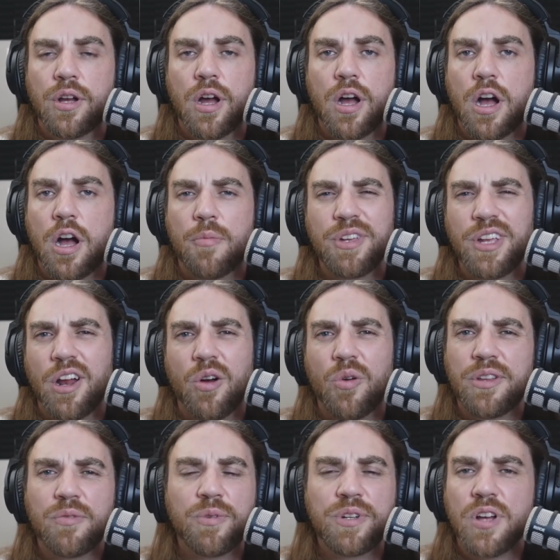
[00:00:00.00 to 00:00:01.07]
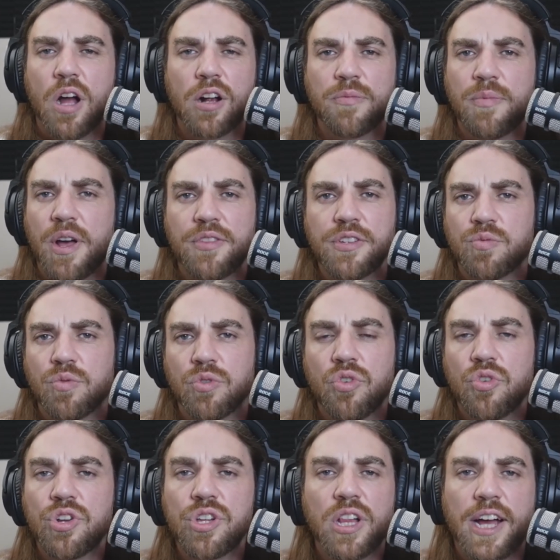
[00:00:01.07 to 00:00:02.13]
But we talked about this
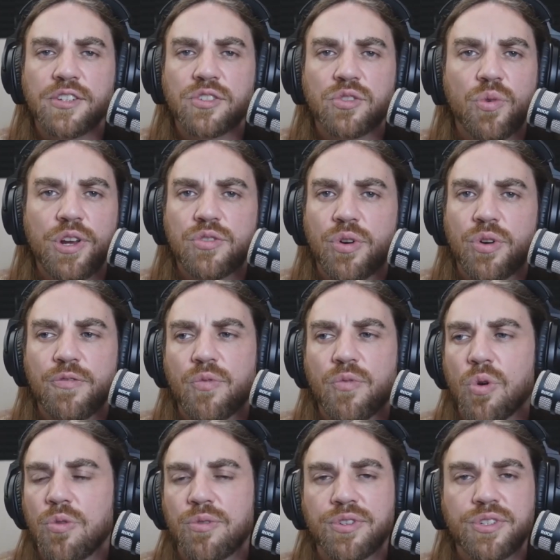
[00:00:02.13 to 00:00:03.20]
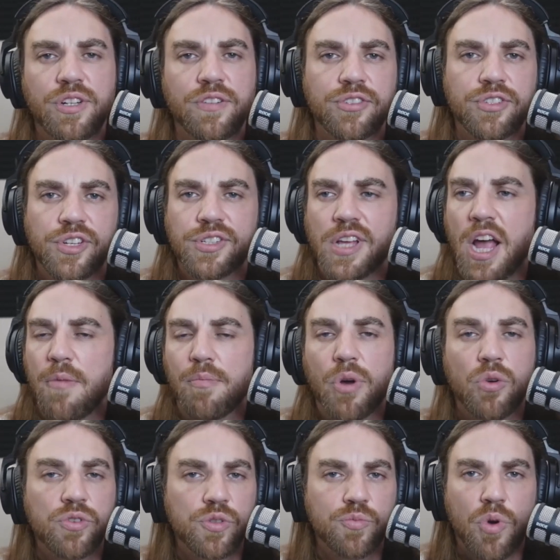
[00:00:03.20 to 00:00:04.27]
recruiting class 2024, the receivers they signed,
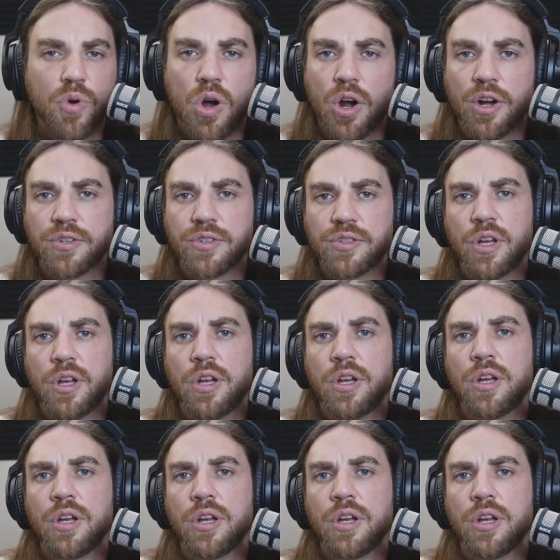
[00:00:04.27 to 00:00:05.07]
Bo Sparks,